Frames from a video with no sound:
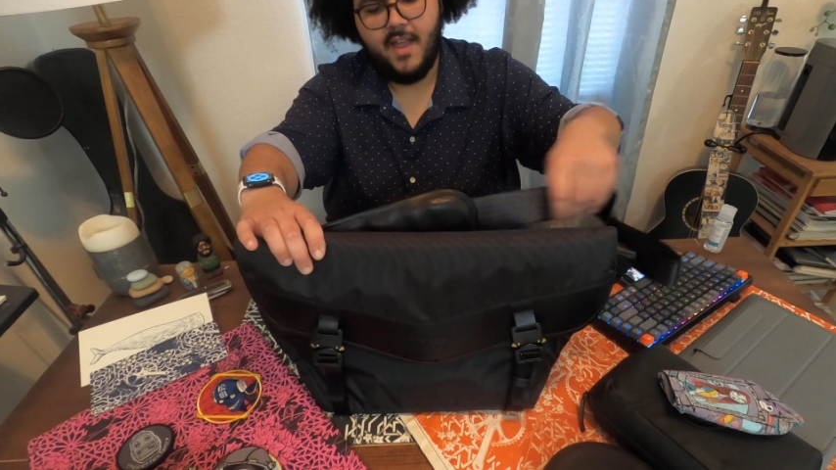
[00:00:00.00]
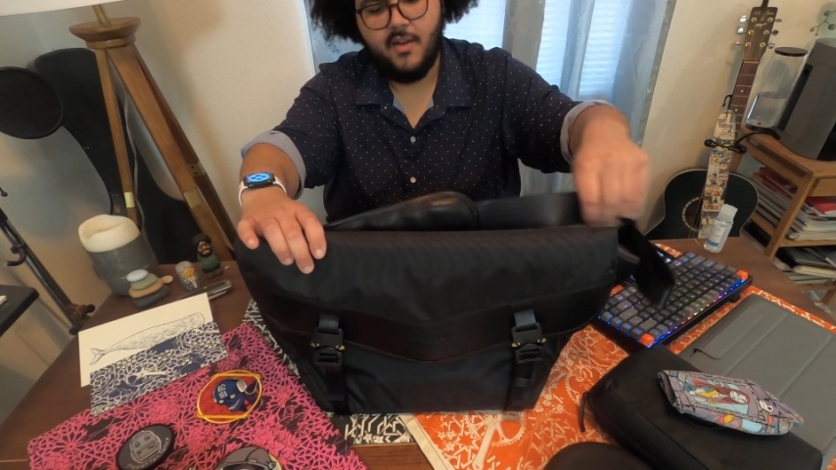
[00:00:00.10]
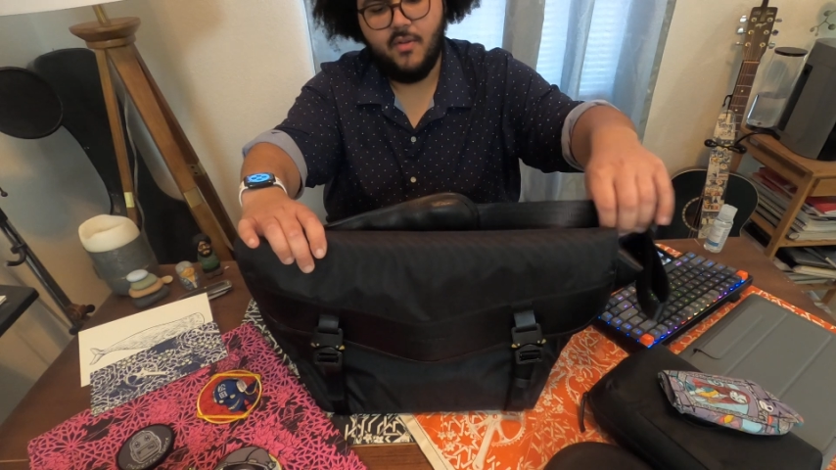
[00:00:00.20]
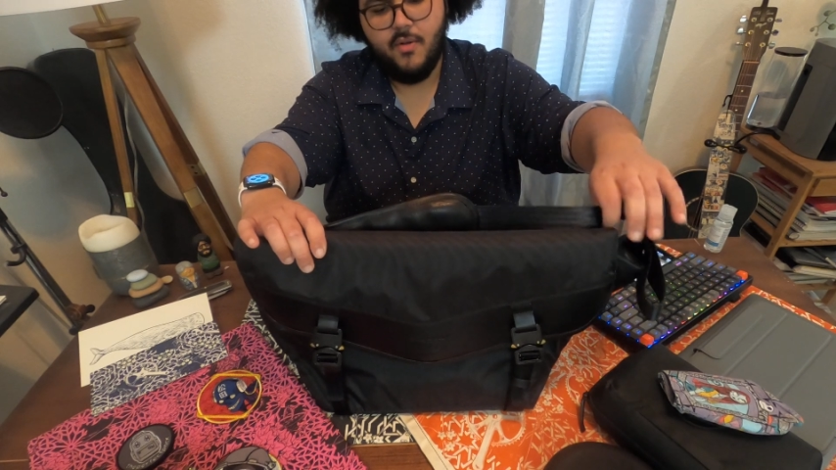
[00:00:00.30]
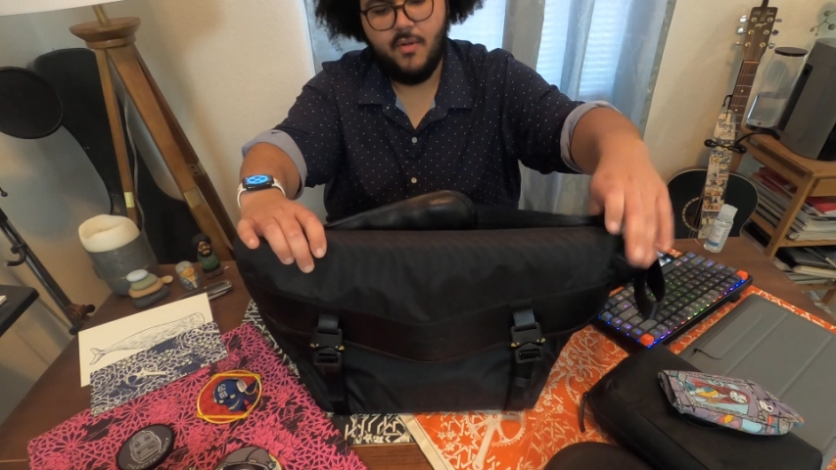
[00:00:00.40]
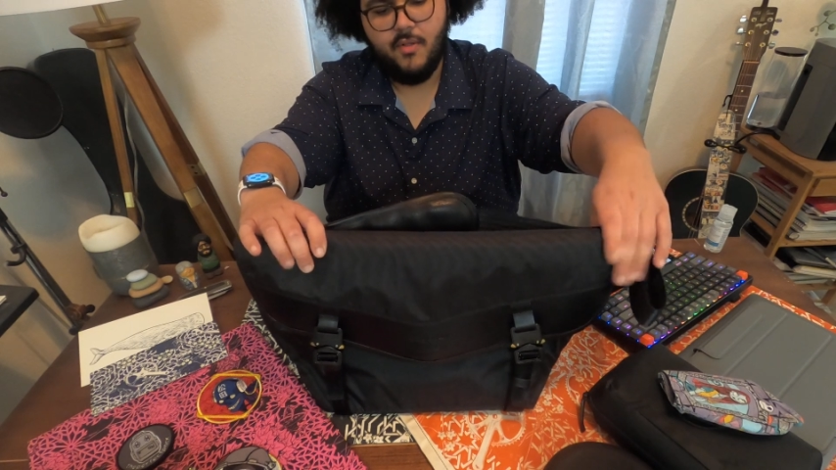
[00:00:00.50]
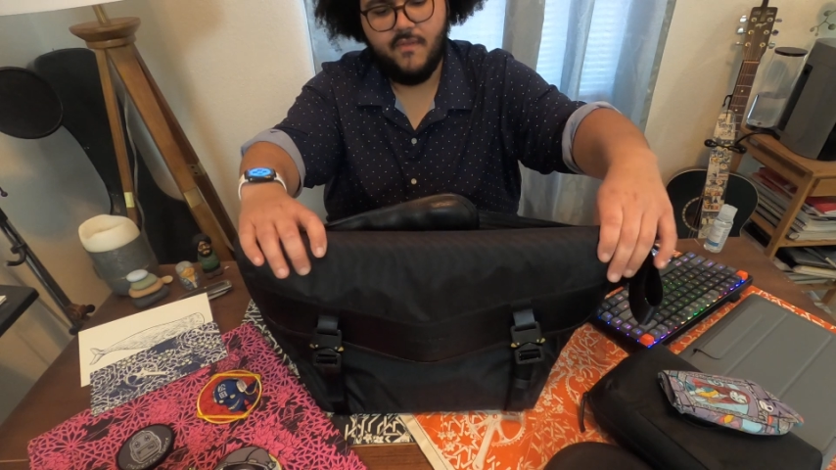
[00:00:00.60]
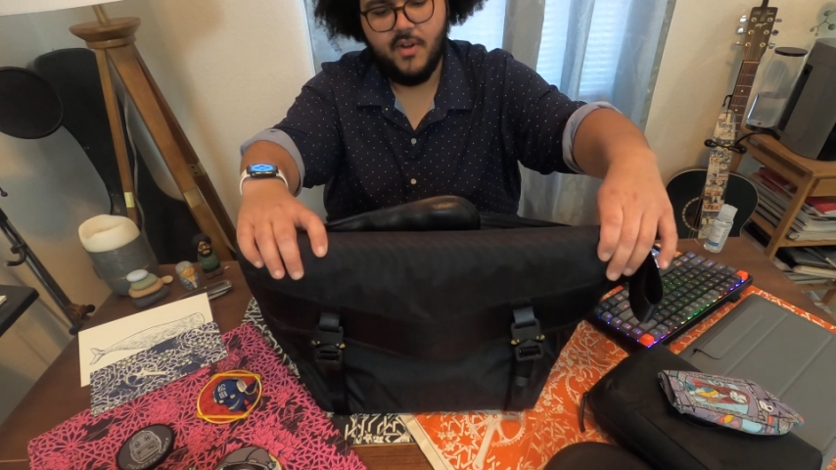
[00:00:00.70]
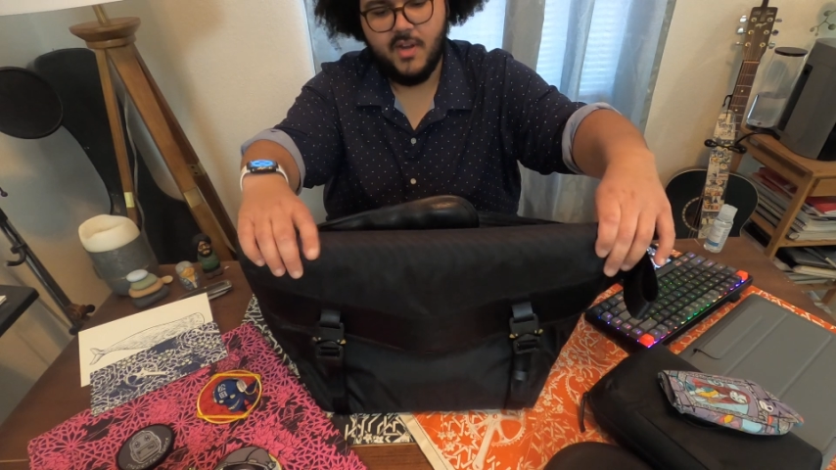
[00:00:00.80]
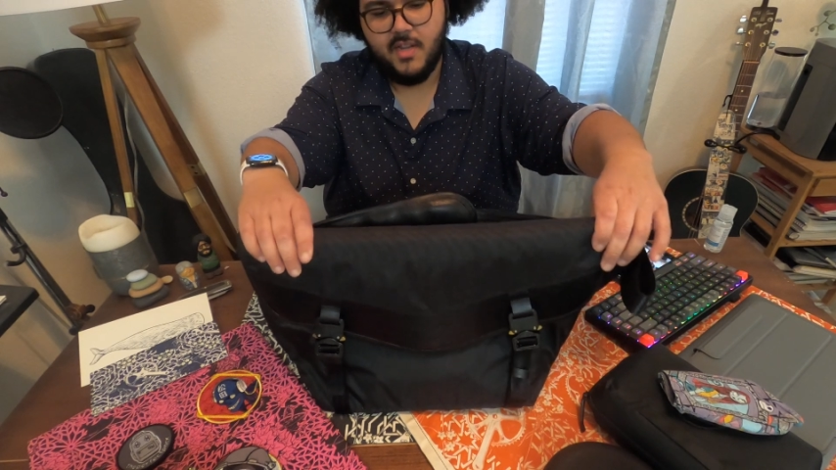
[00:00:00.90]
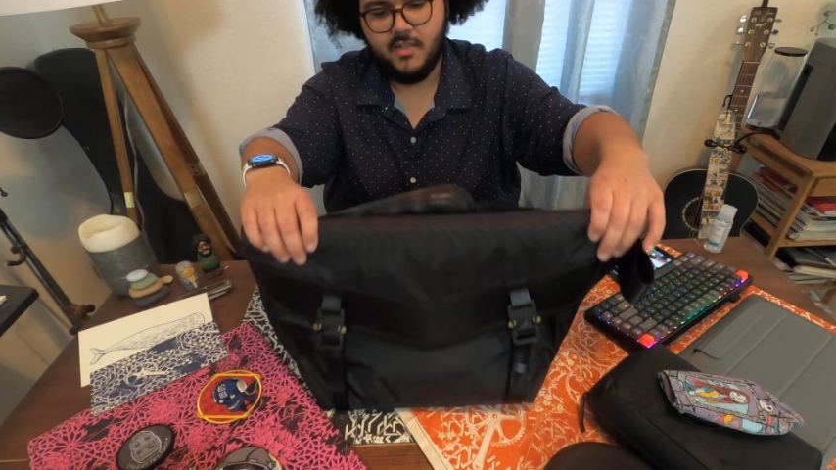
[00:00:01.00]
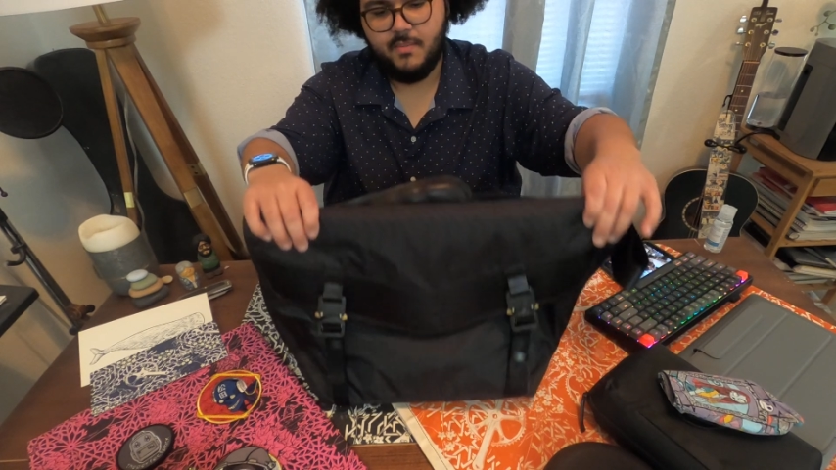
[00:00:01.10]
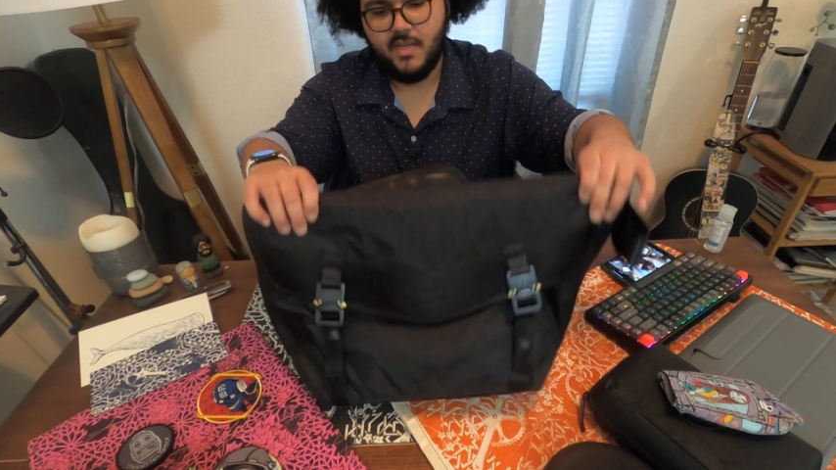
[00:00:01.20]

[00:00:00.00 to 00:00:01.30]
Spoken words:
final verdict,